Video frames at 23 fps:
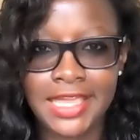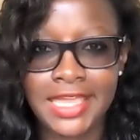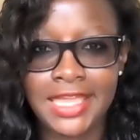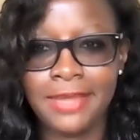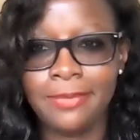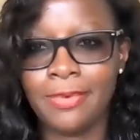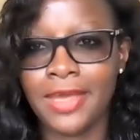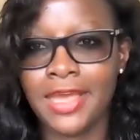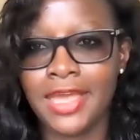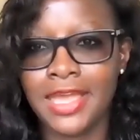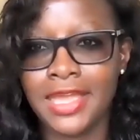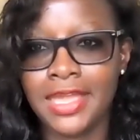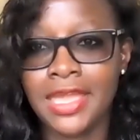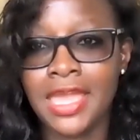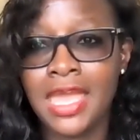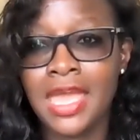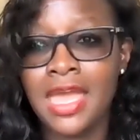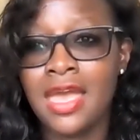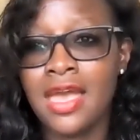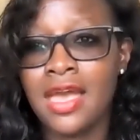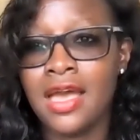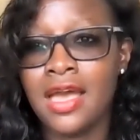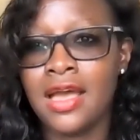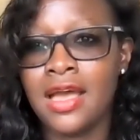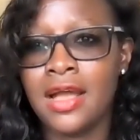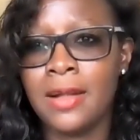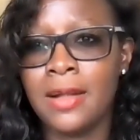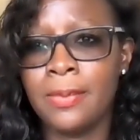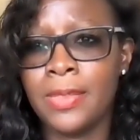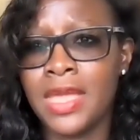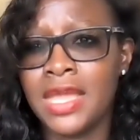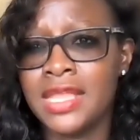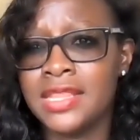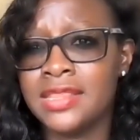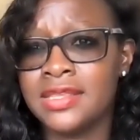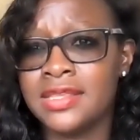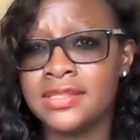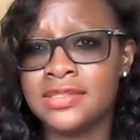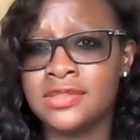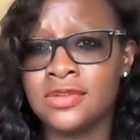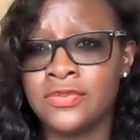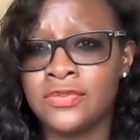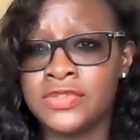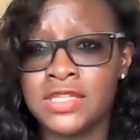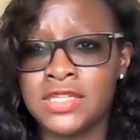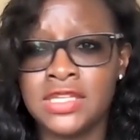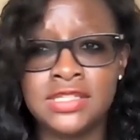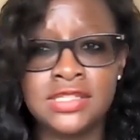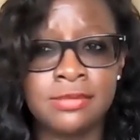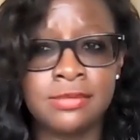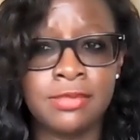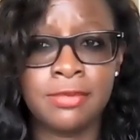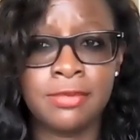eBay, and there's obviously some